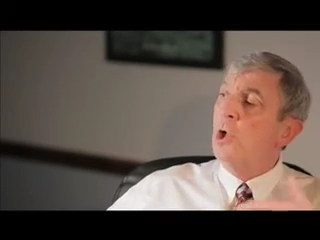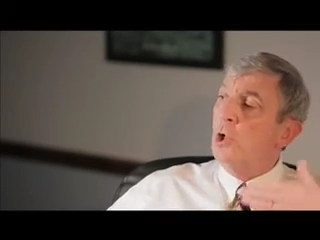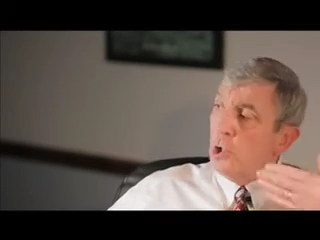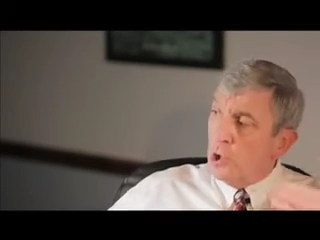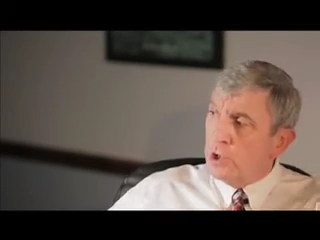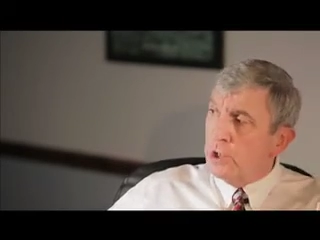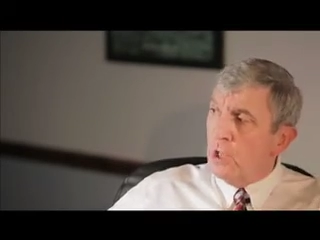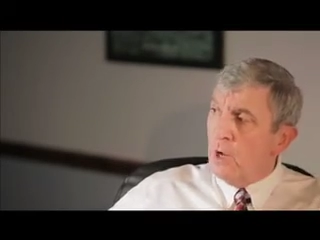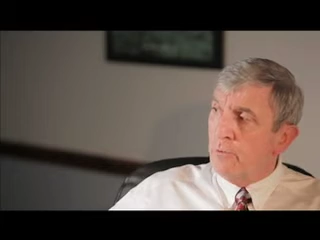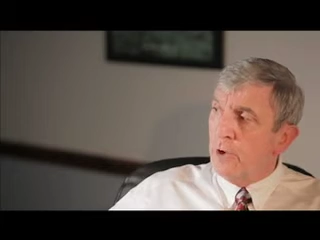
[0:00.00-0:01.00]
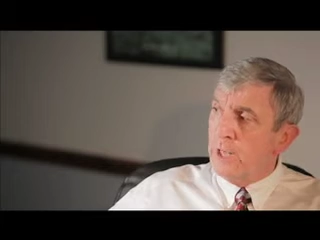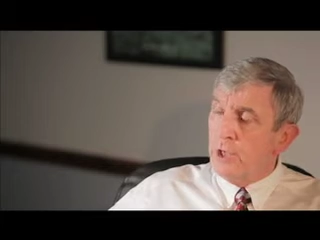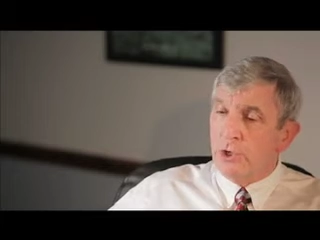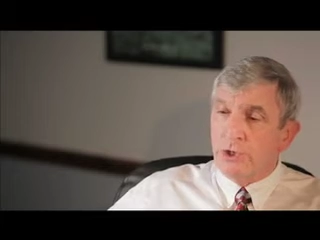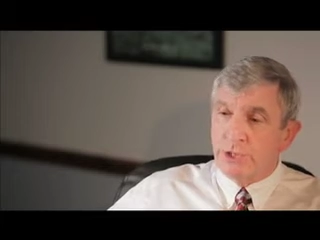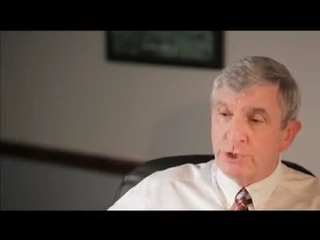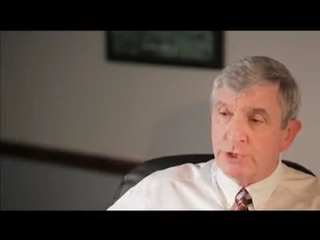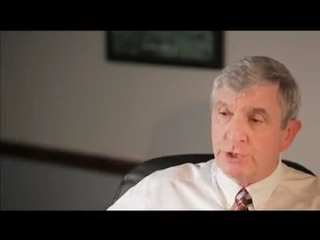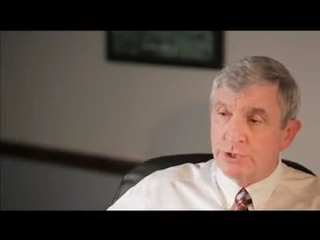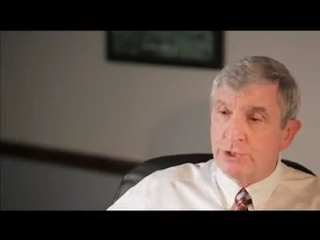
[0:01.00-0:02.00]
look at the operating
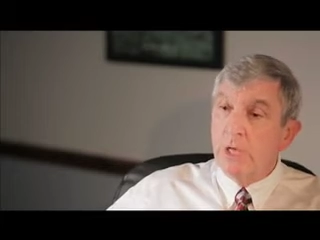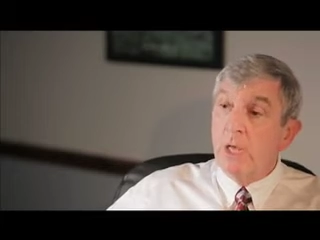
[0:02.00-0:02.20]
conditions,